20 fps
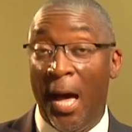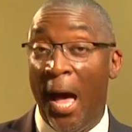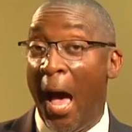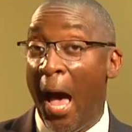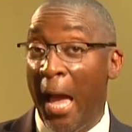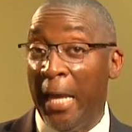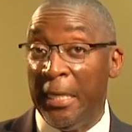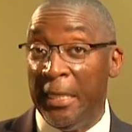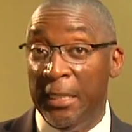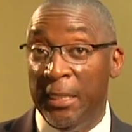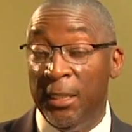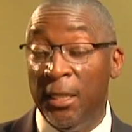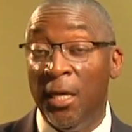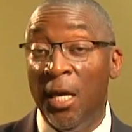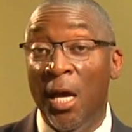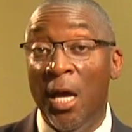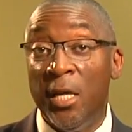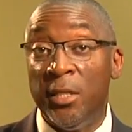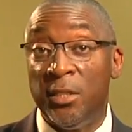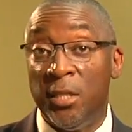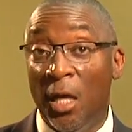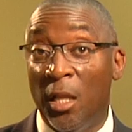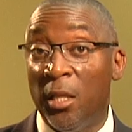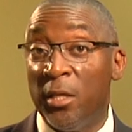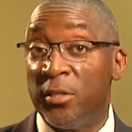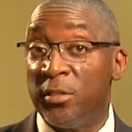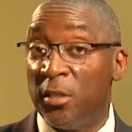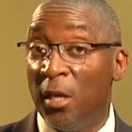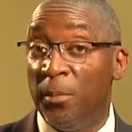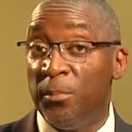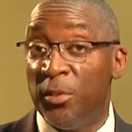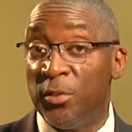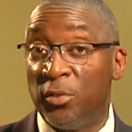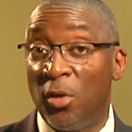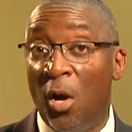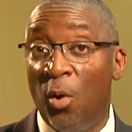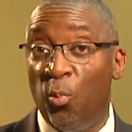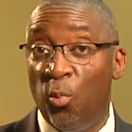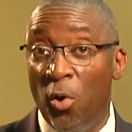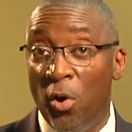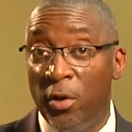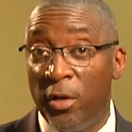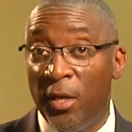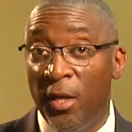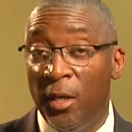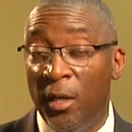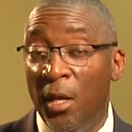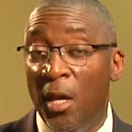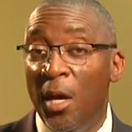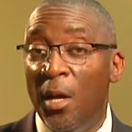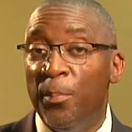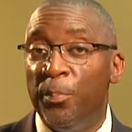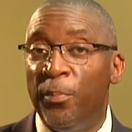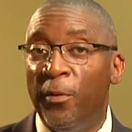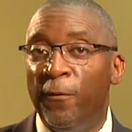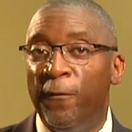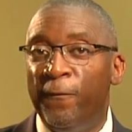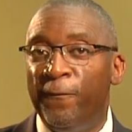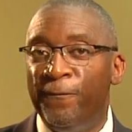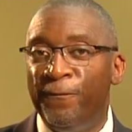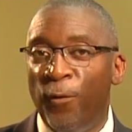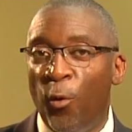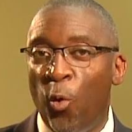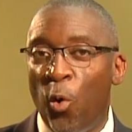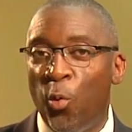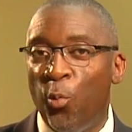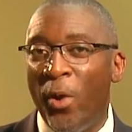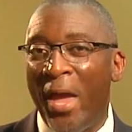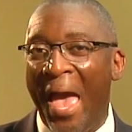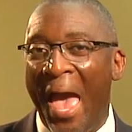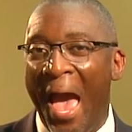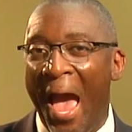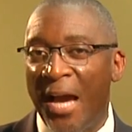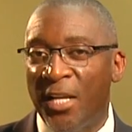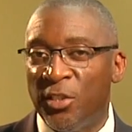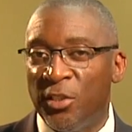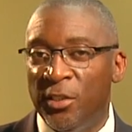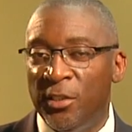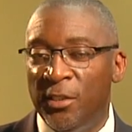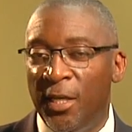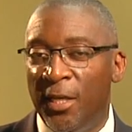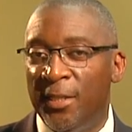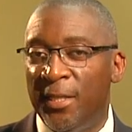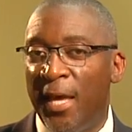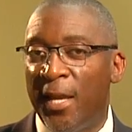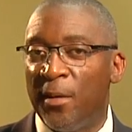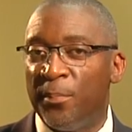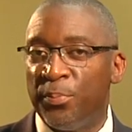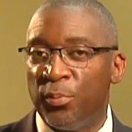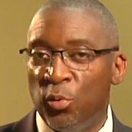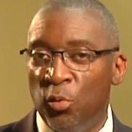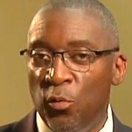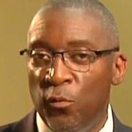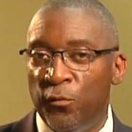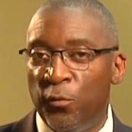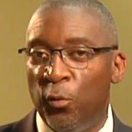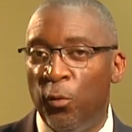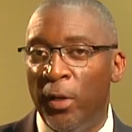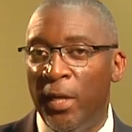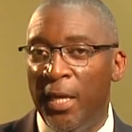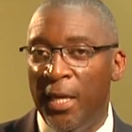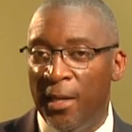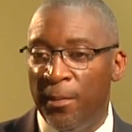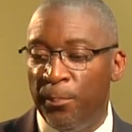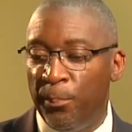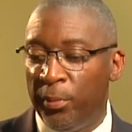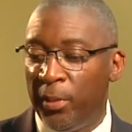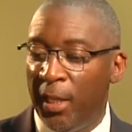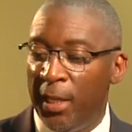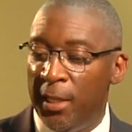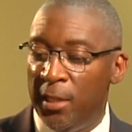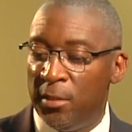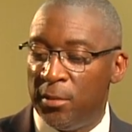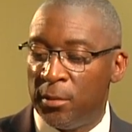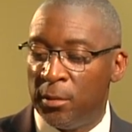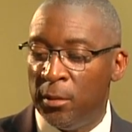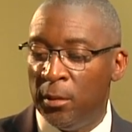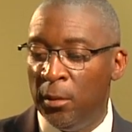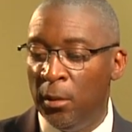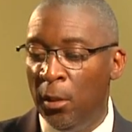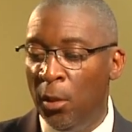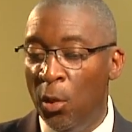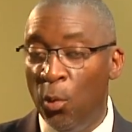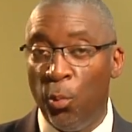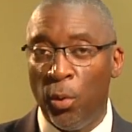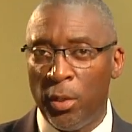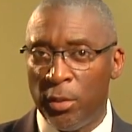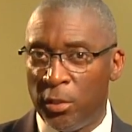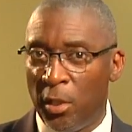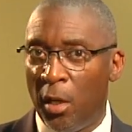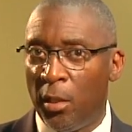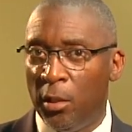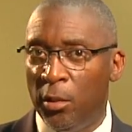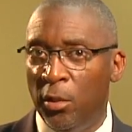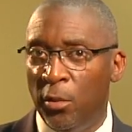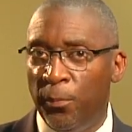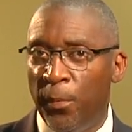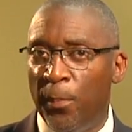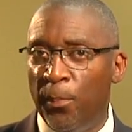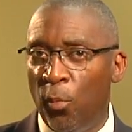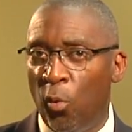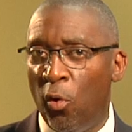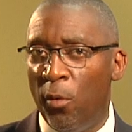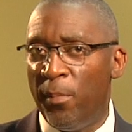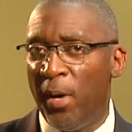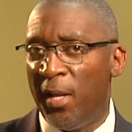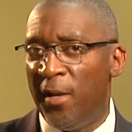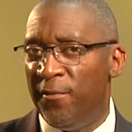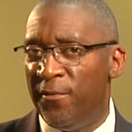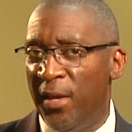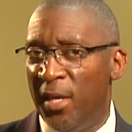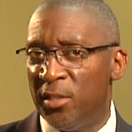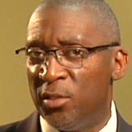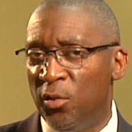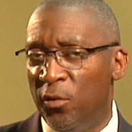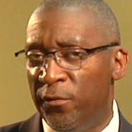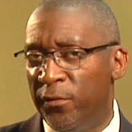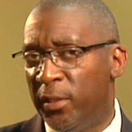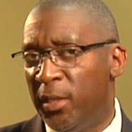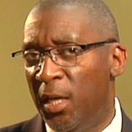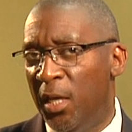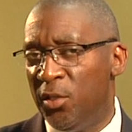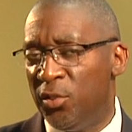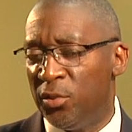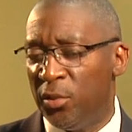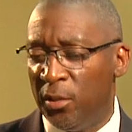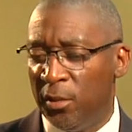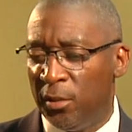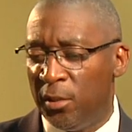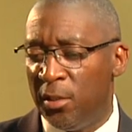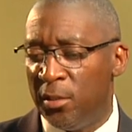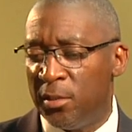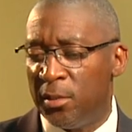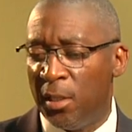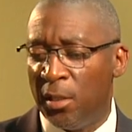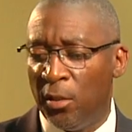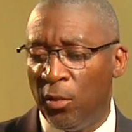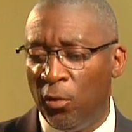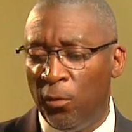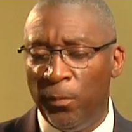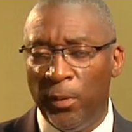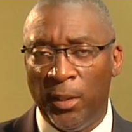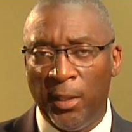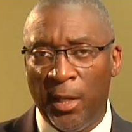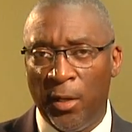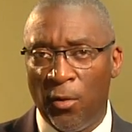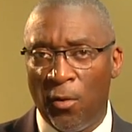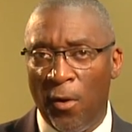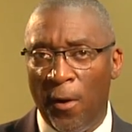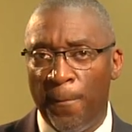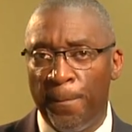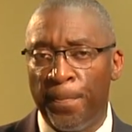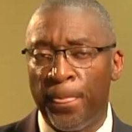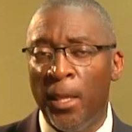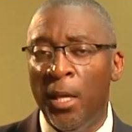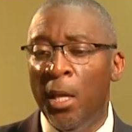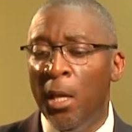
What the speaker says: i.e. tell a sub to start working before we actually get that approval in place. We're going to talk a little bit more about advance notification and consent a little bit later on.